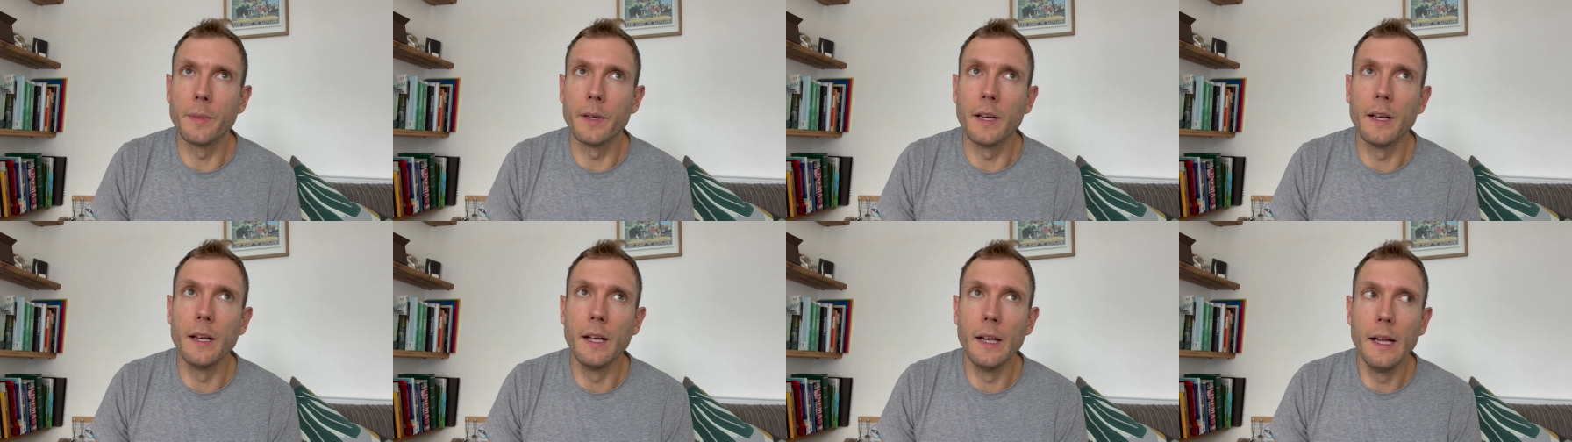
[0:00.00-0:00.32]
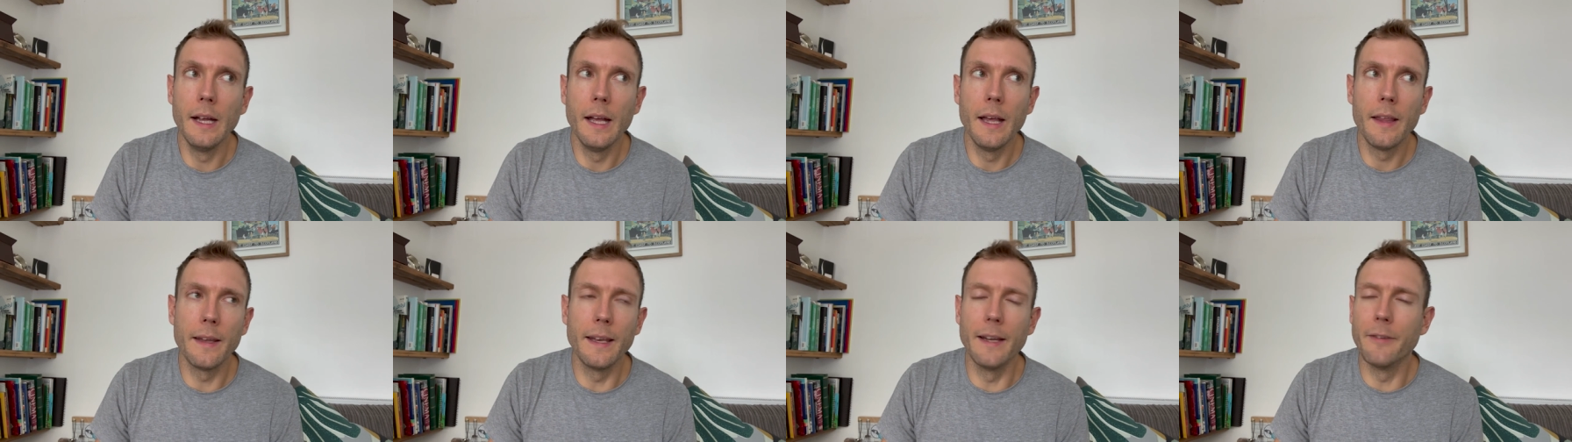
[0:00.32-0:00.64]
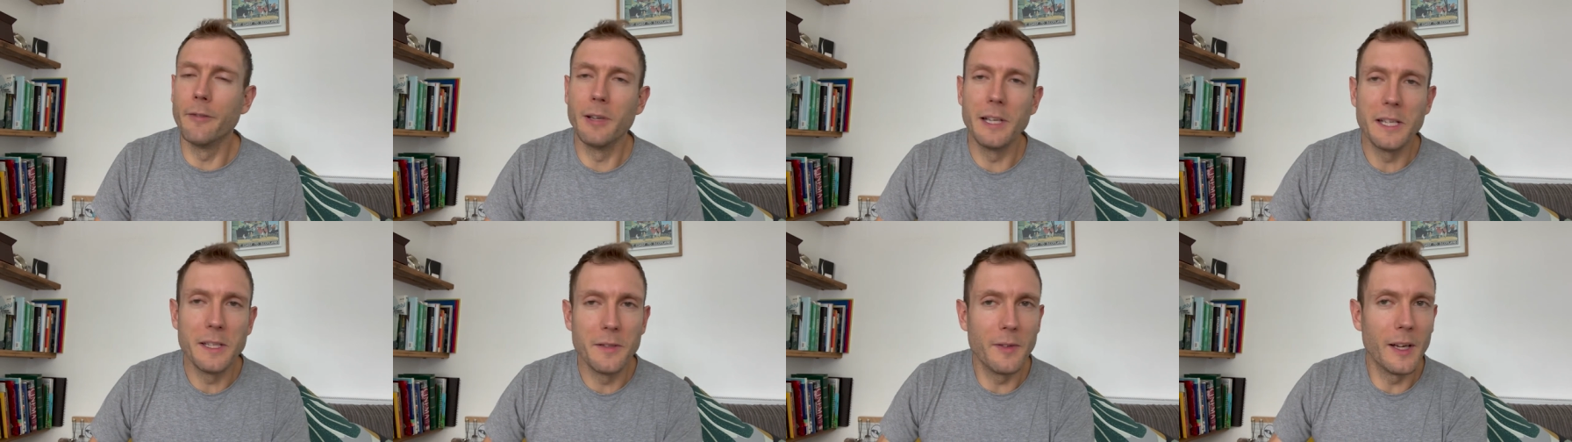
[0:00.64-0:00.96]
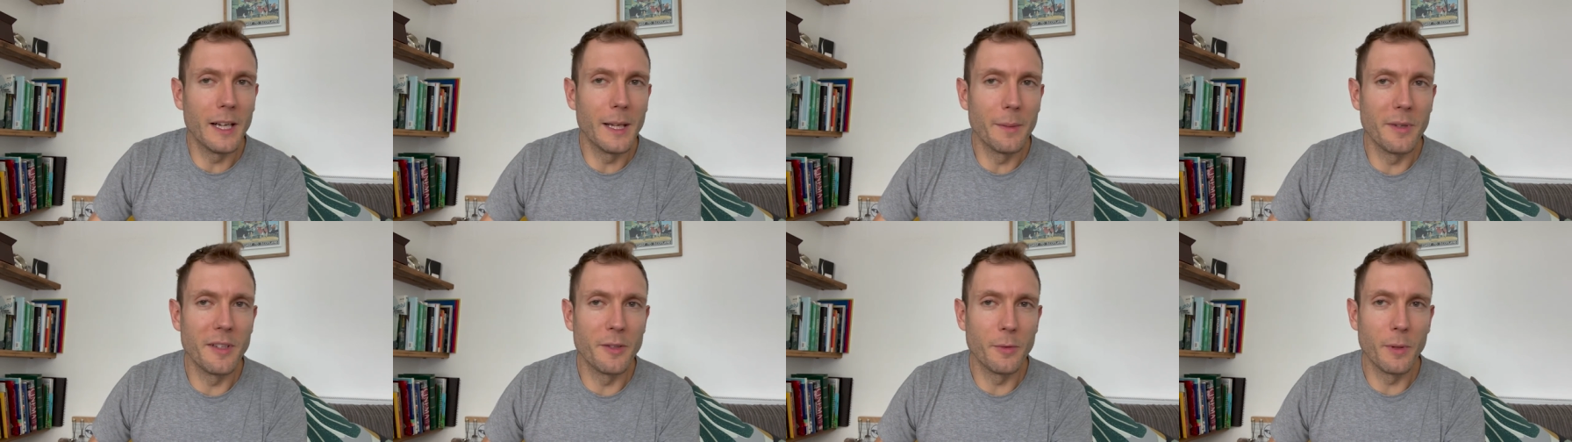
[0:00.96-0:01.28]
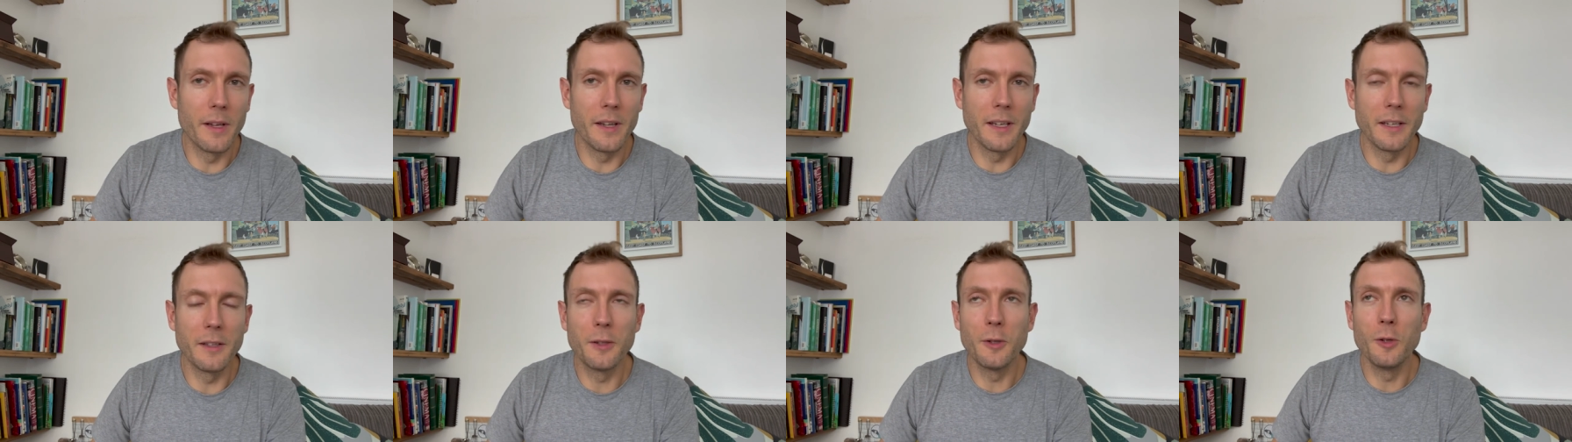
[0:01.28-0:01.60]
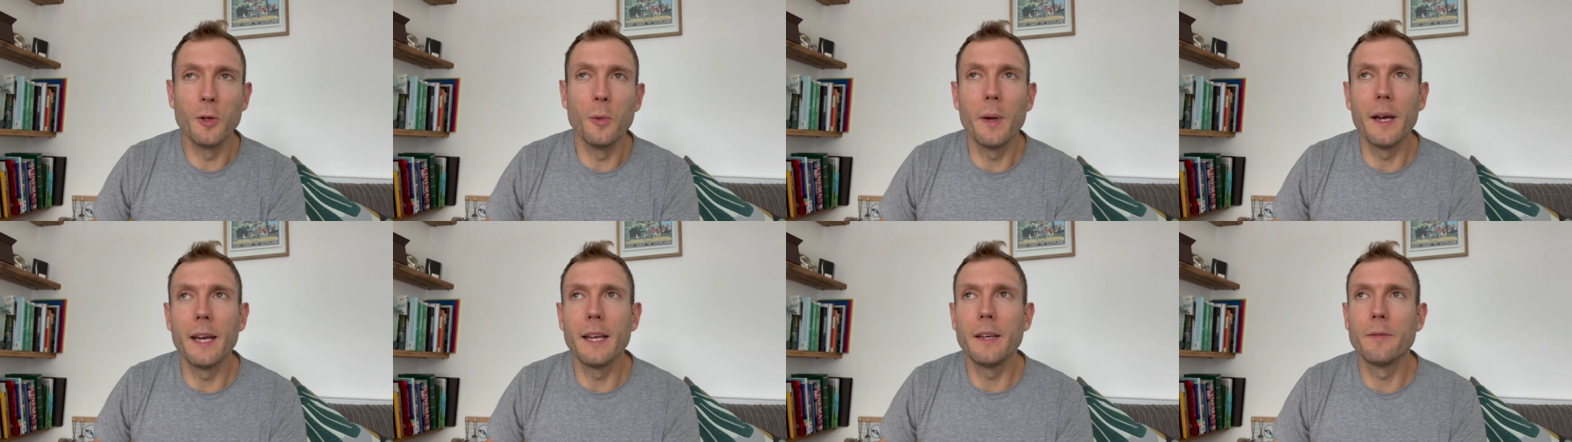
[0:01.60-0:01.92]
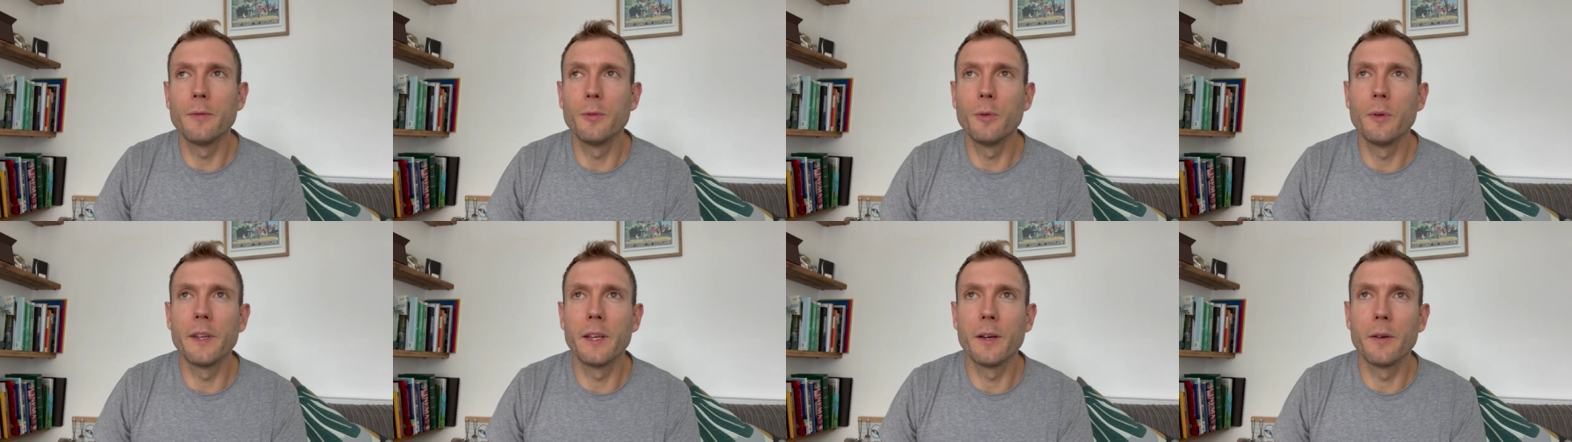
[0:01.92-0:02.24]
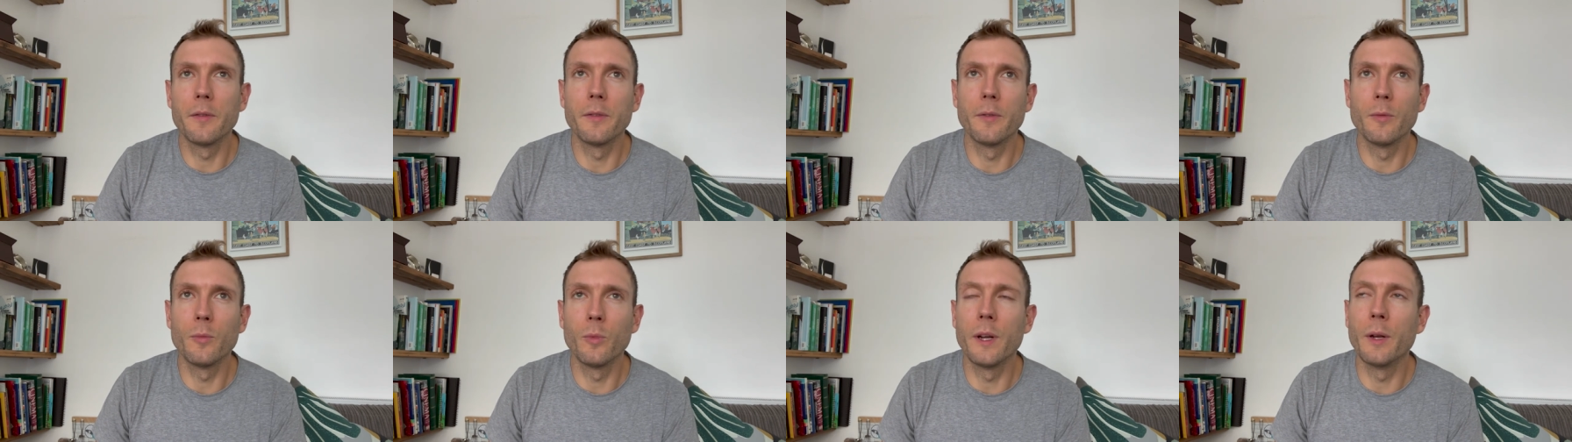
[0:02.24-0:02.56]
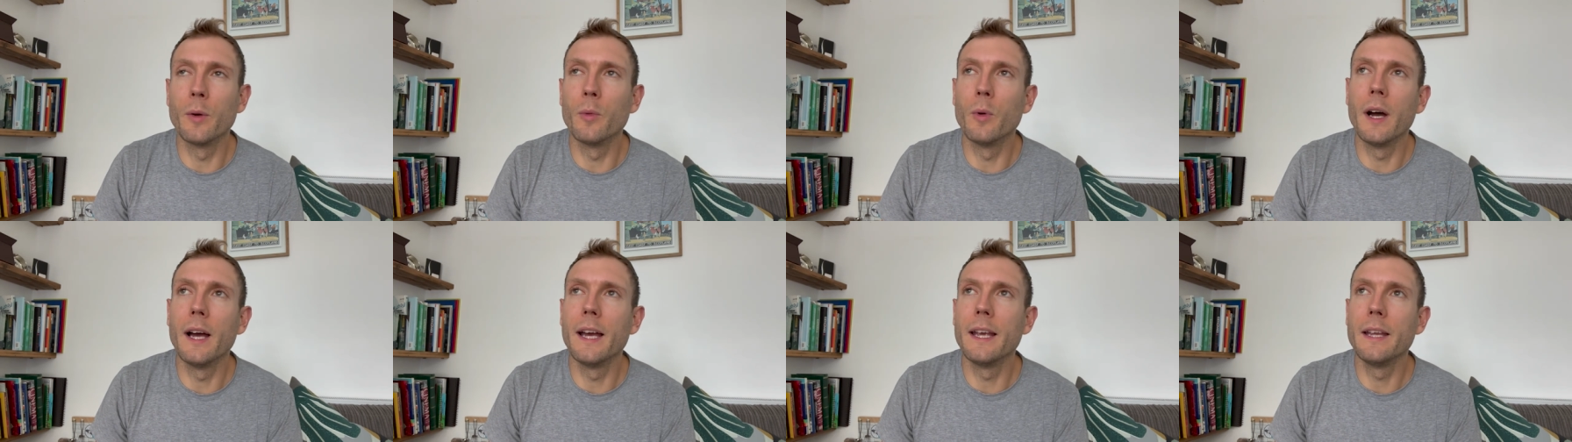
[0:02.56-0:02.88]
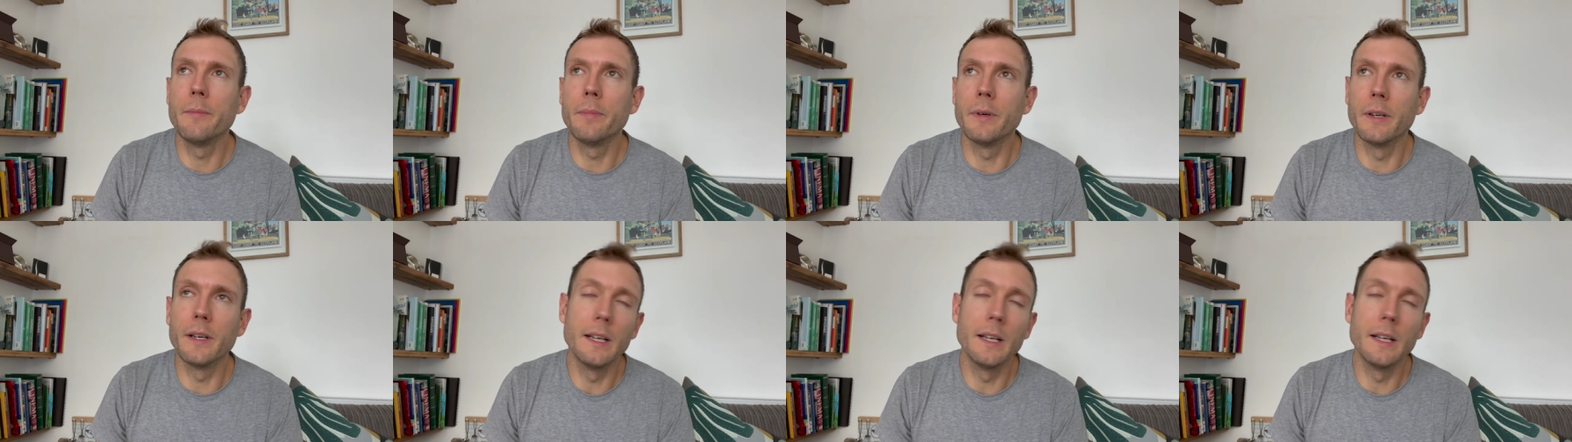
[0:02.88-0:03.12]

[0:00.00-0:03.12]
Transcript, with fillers: but they never really developed into anything too painful and they often went away.